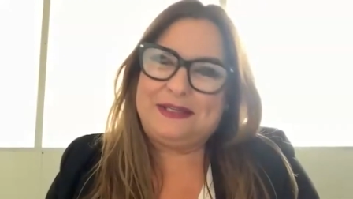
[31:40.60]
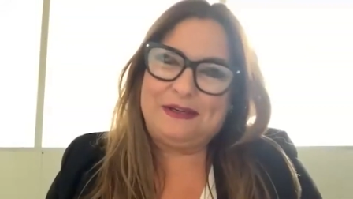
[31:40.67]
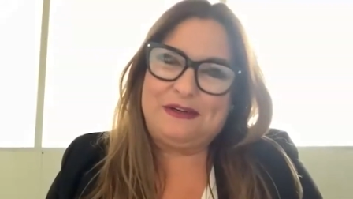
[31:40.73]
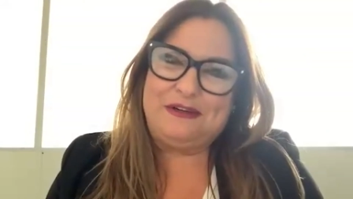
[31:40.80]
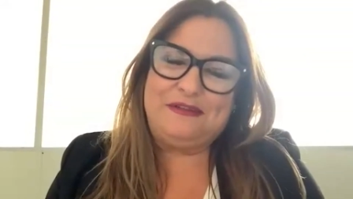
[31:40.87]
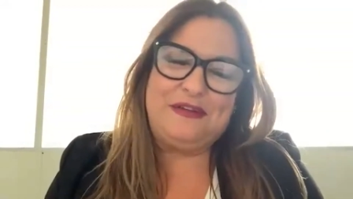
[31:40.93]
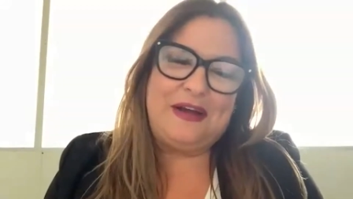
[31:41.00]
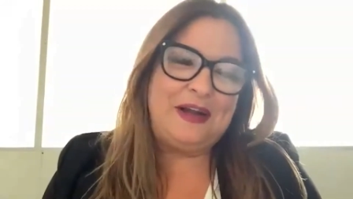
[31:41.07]
sort
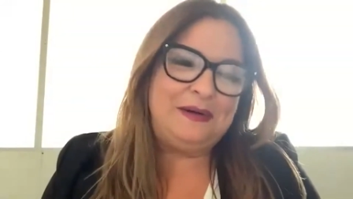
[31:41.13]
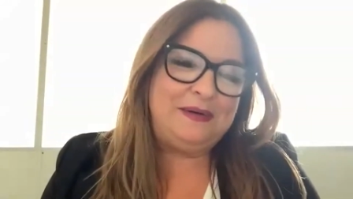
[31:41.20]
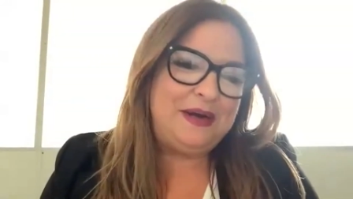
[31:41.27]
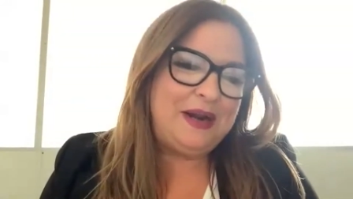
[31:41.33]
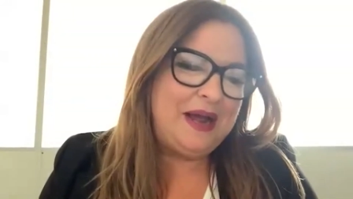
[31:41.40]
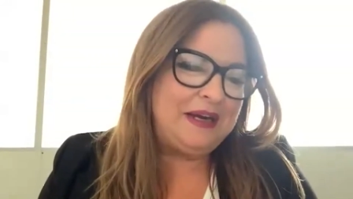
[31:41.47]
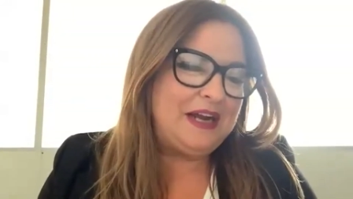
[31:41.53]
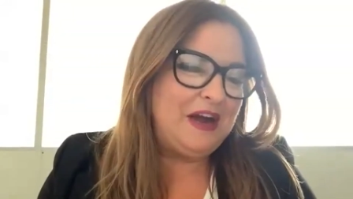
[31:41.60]
of un-
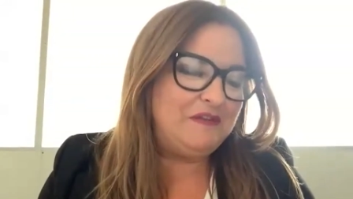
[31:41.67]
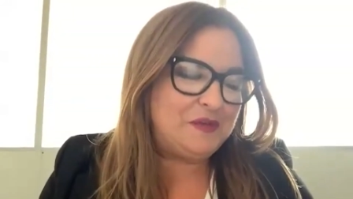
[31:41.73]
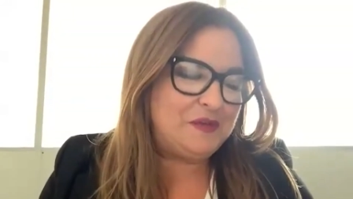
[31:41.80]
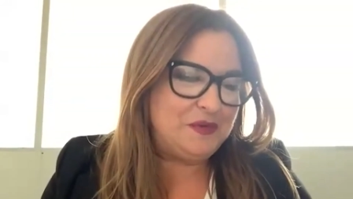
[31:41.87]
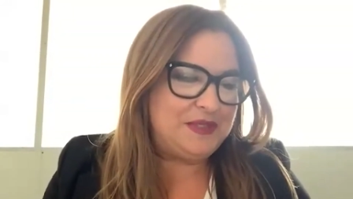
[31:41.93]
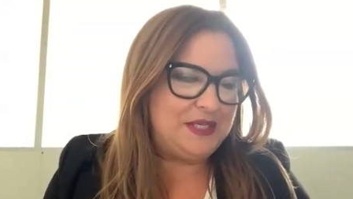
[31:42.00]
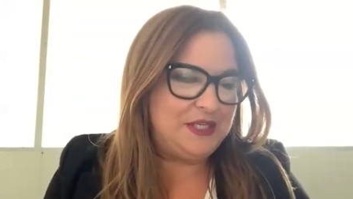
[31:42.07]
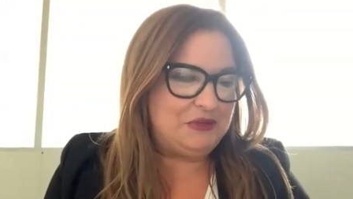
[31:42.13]

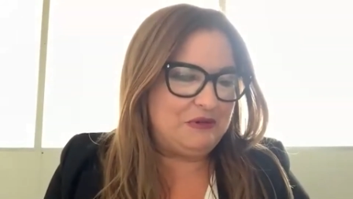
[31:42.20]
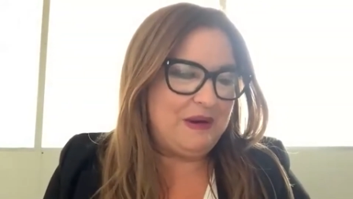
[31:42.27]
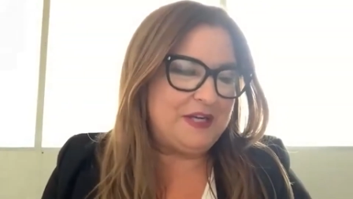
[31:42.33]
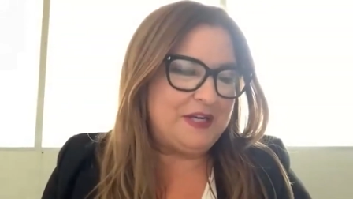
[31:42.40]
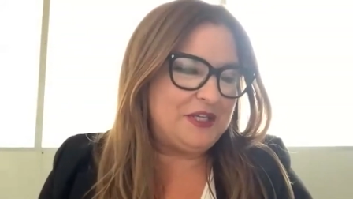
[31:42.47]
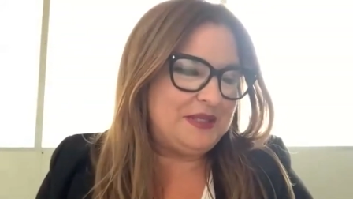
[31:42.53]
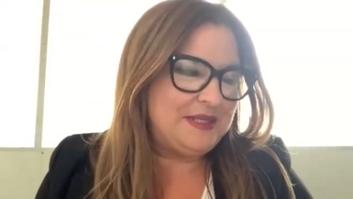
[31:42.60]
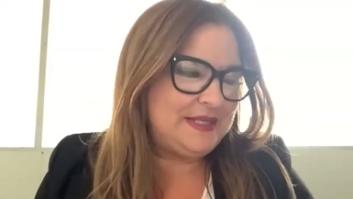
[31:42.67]
uncomfortable
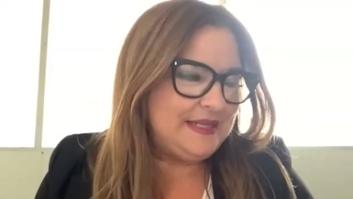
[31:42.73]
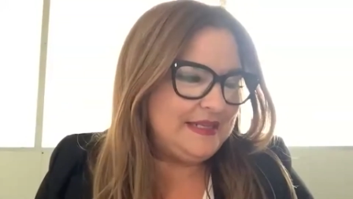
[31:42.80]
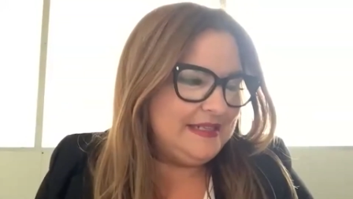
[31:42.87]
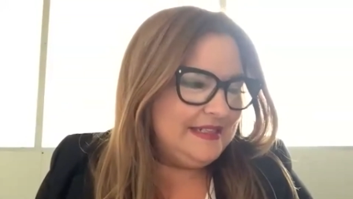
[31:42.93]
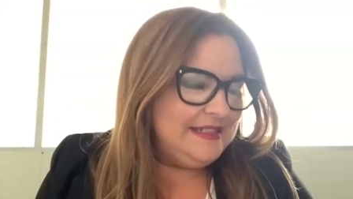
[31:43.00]
situations